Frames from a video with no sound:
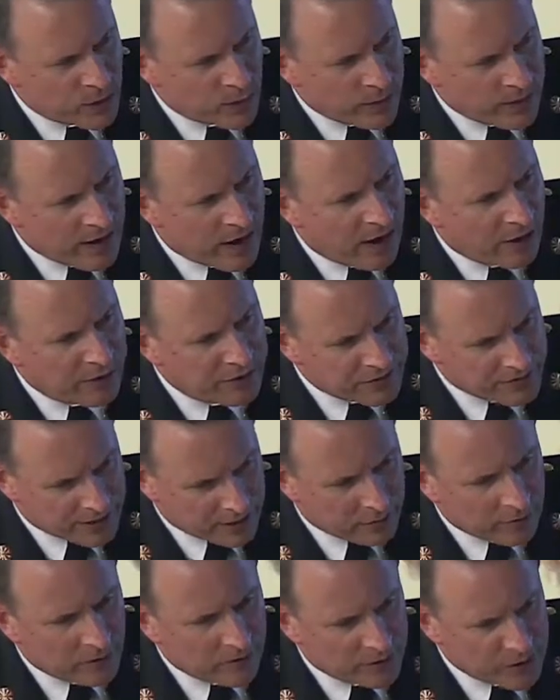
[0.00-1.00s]
we are in
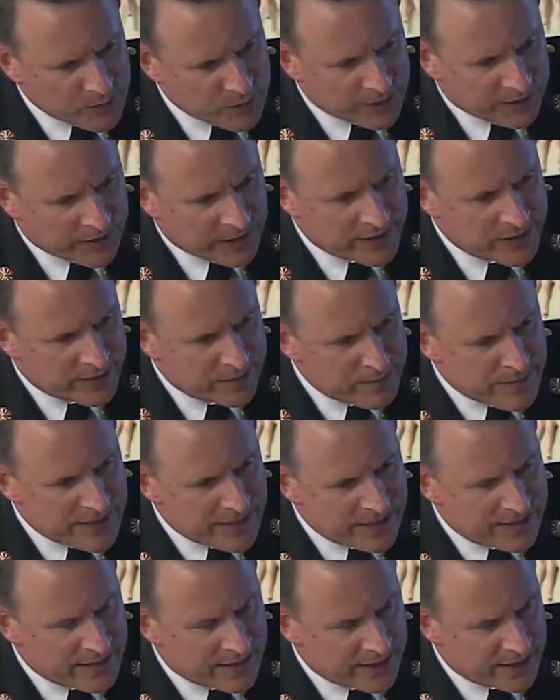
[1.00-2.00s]
favor of it is because it
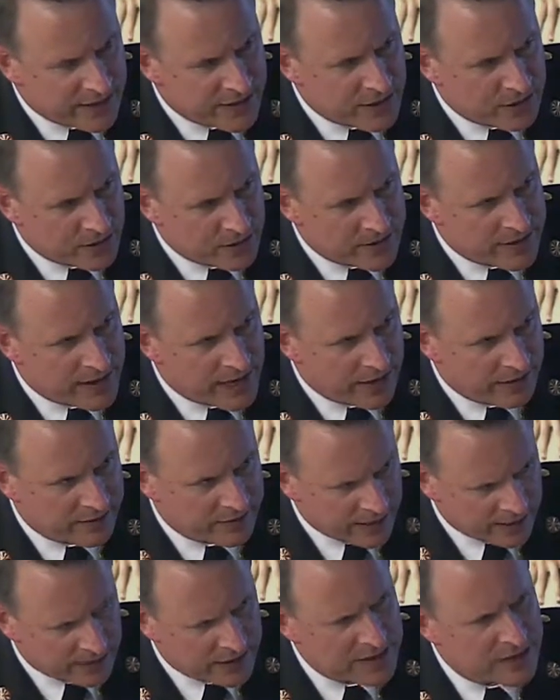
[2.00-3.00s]
maintains those
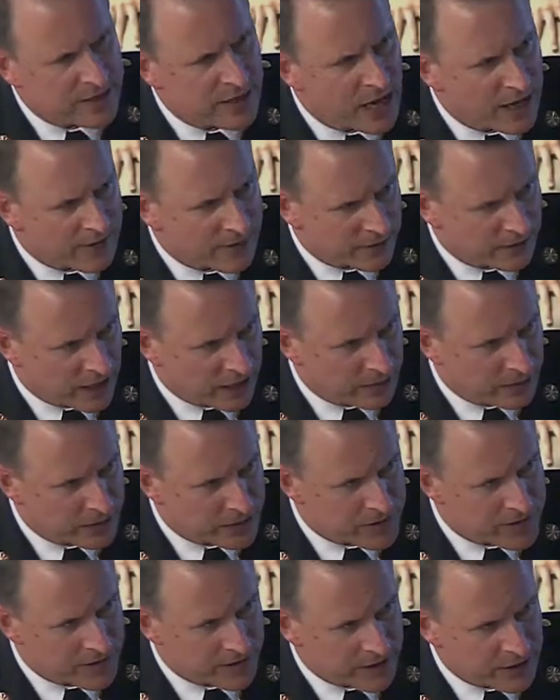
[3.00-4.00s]
daily staffing
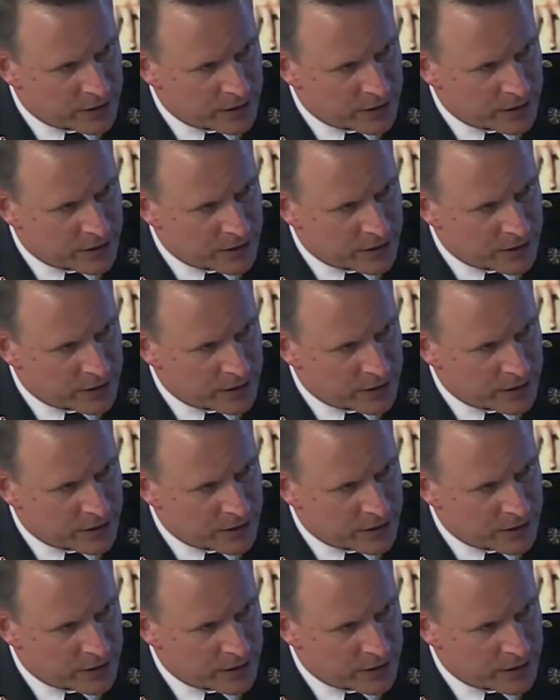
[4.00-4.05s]
levels,